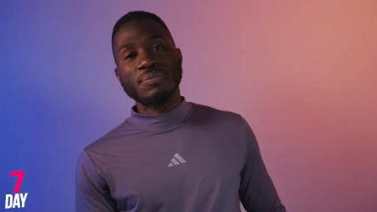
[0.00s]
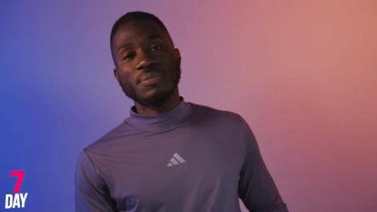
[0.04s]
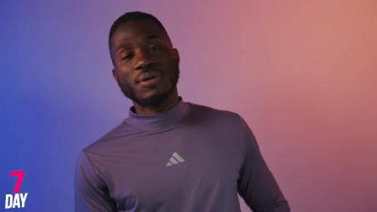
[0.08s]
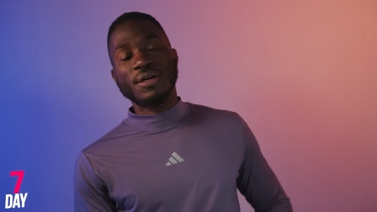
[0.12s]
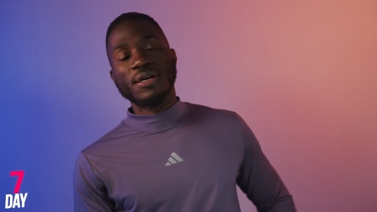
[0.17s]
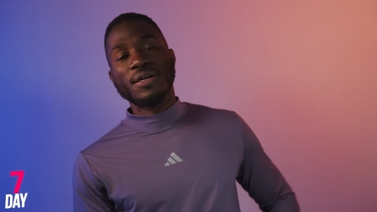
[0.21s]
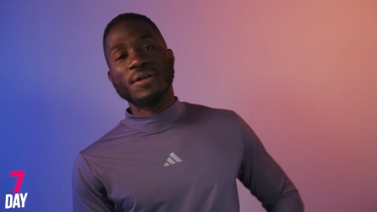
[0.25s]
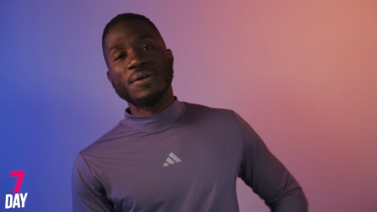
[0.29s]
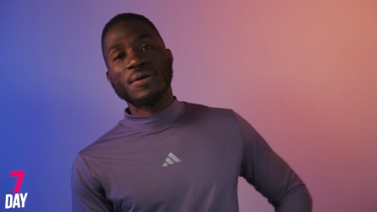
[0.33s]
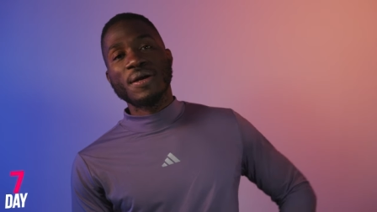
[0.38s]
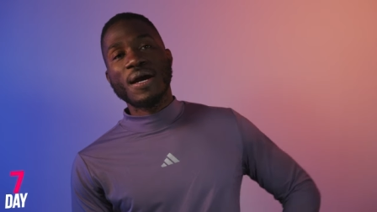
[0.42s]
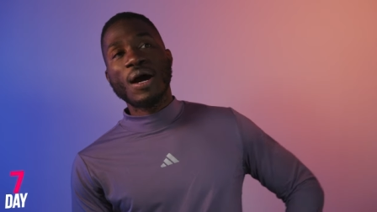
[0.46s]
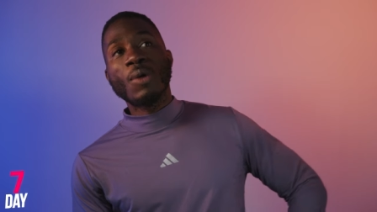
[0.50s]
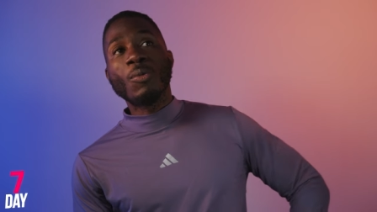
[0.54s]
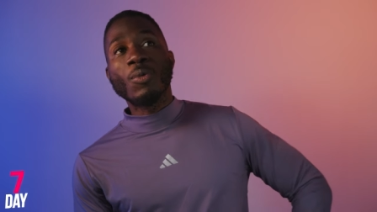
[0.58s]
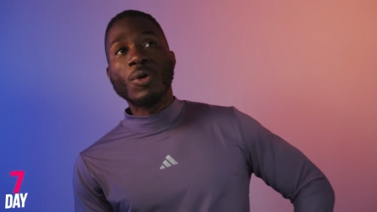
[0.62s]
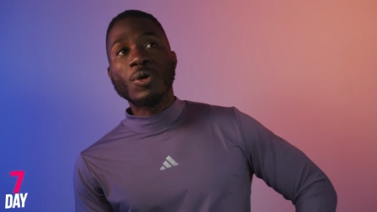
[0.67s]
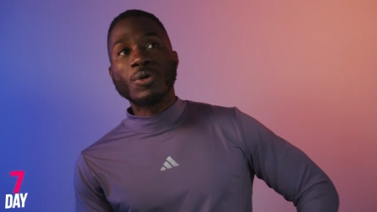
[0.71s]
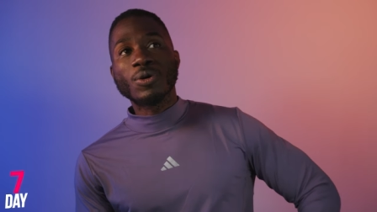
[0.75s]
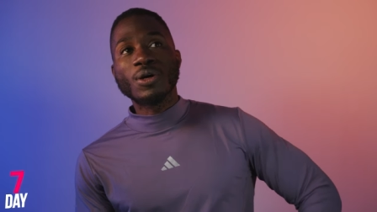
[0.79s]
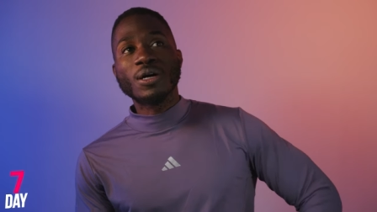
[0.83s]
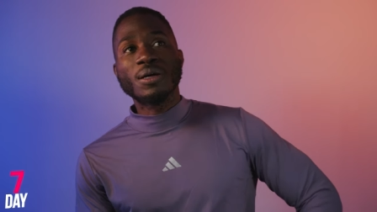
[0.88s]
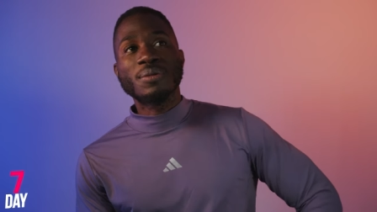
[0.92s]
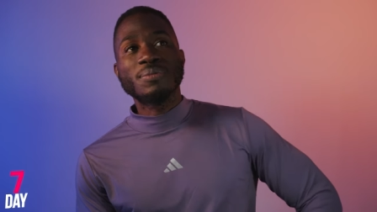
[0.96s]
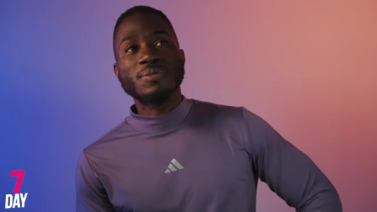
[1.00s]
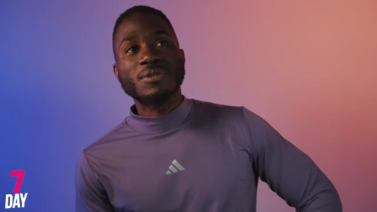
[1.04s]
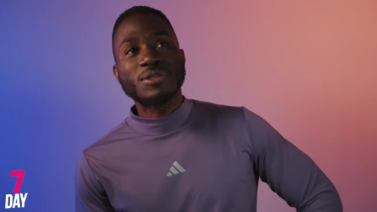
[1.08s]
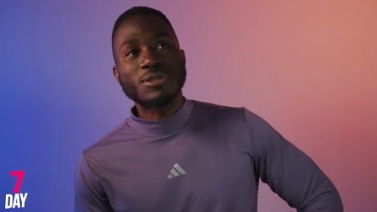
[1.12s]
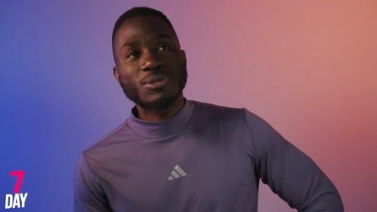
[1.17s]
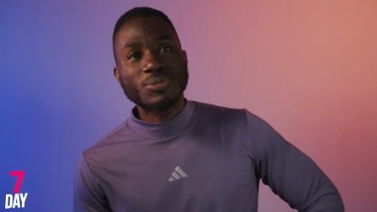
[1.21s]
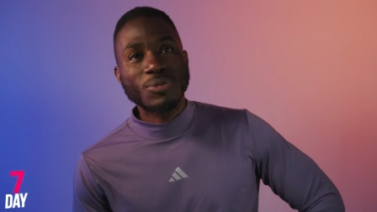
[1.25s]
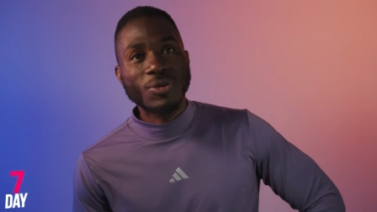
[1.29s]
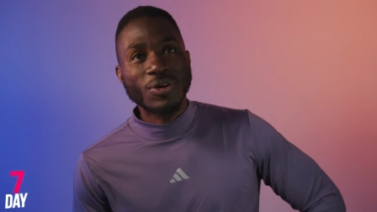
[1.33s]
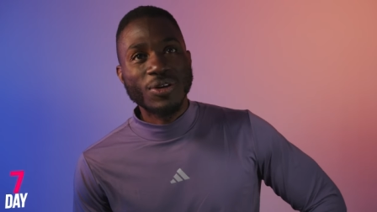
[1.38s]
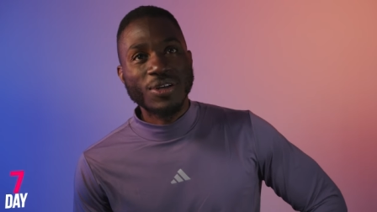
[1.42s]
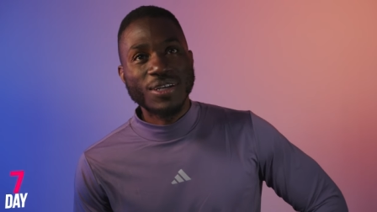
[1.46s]
But I woke up
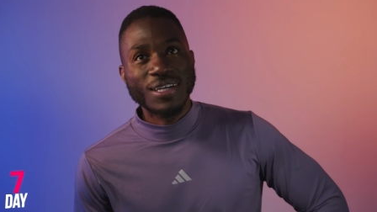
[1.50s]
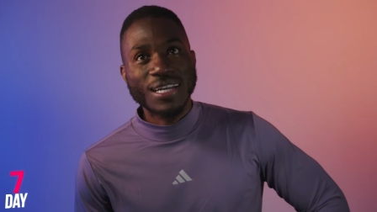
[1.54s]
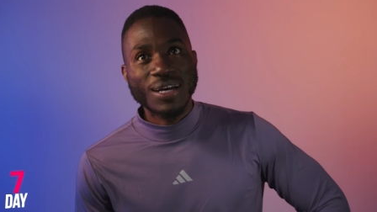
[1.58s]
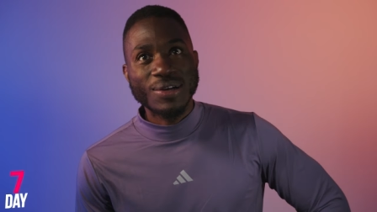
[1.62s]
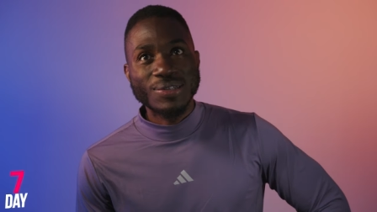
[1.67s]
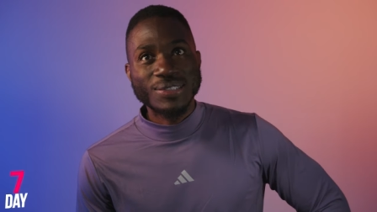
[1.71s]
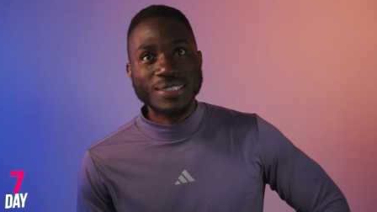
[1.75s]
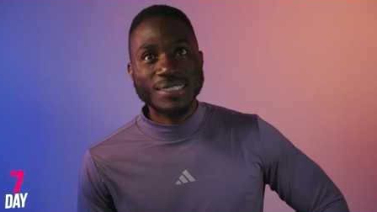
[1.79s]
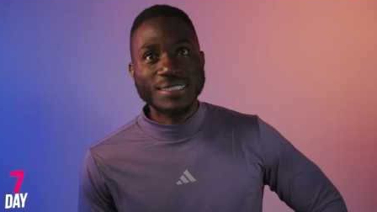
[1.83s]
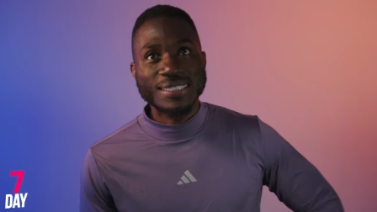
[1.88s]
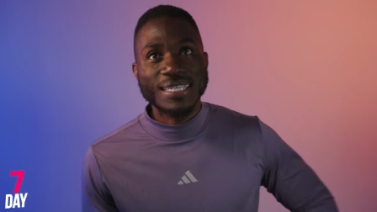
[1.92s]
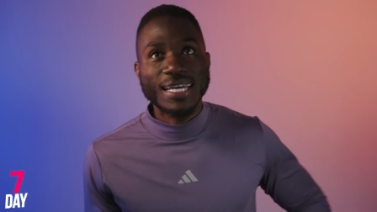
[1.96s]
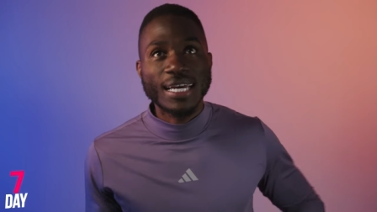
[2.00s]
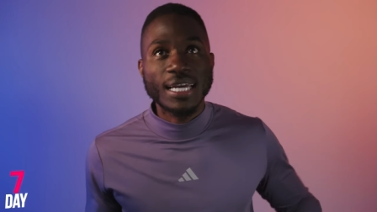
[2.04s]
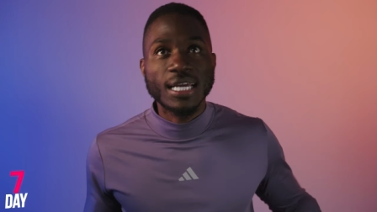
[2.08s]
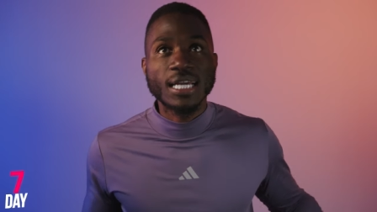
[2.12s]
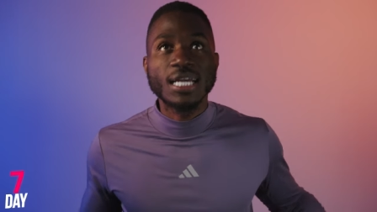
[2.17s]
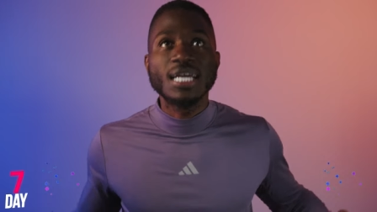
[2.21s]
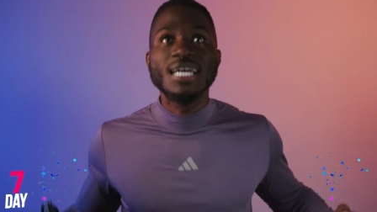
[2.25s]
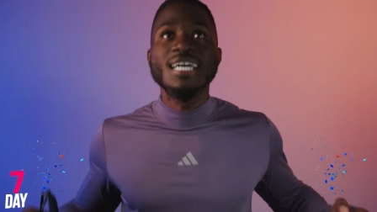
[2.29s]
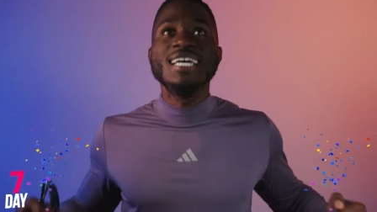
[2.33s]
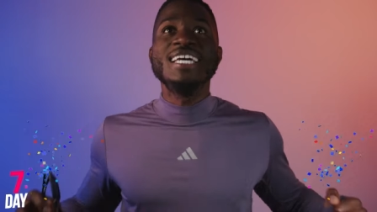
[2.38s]
this morning and I was just like,